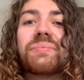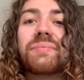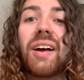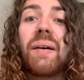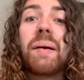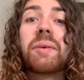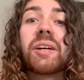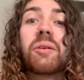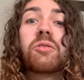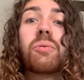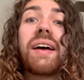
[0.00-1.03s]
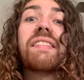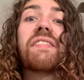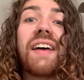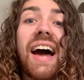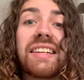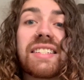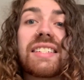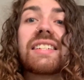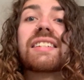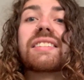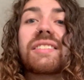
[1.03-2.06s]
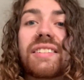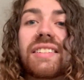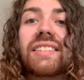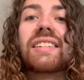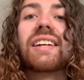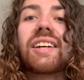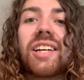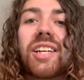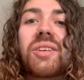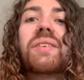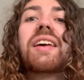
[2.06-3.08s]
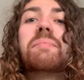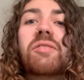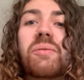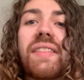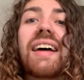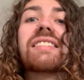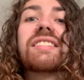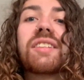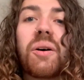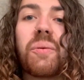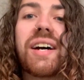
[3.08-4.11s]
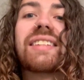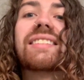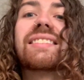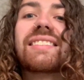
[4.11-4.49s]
Now I'm gonna go twice as fast. You keep doing that slow one.